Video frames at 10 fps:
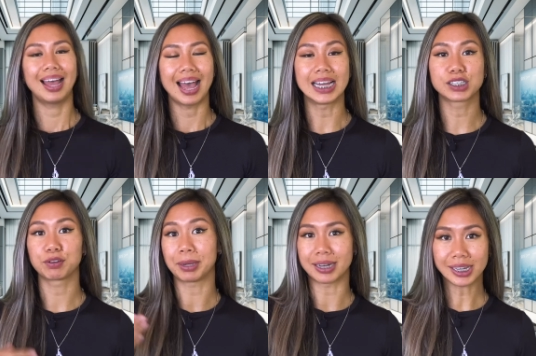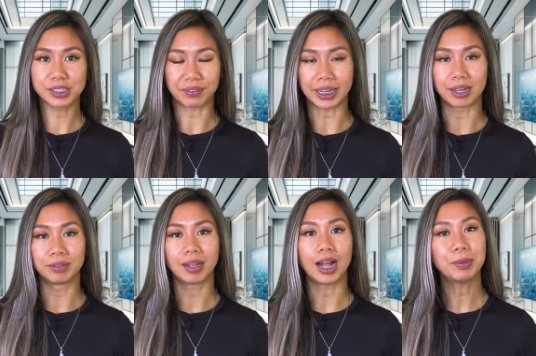As for my next
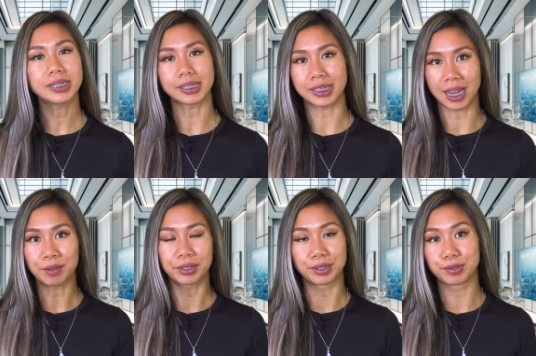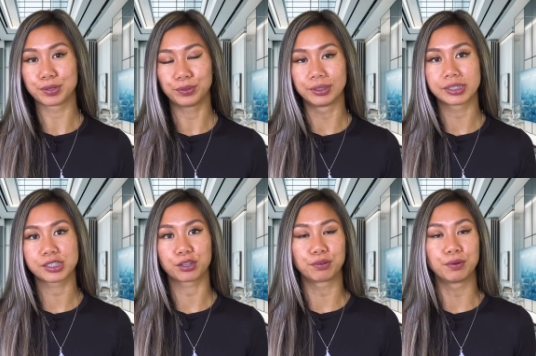video, I'll be testing out their new tools
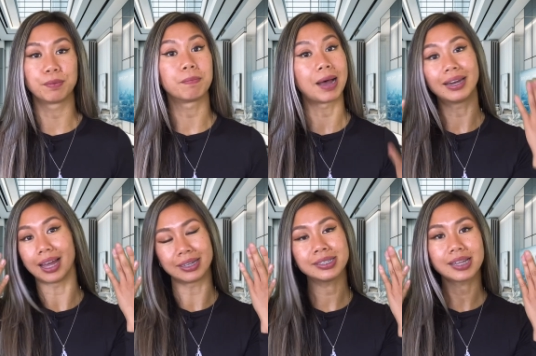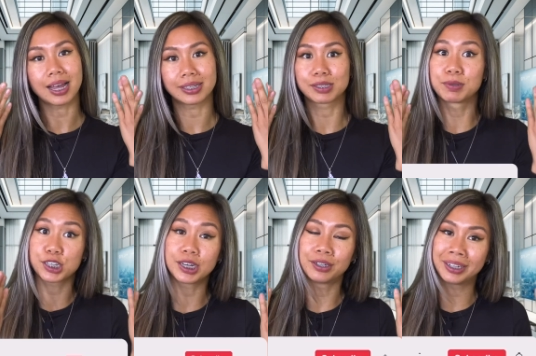through my lens as a
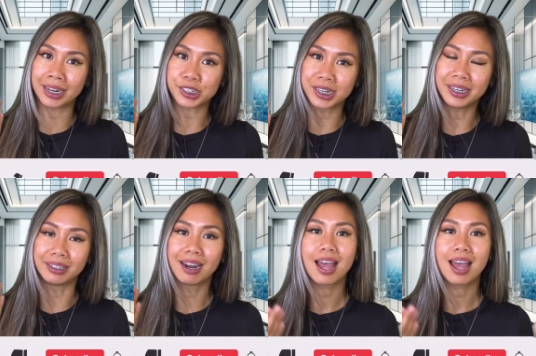machine learning engineer.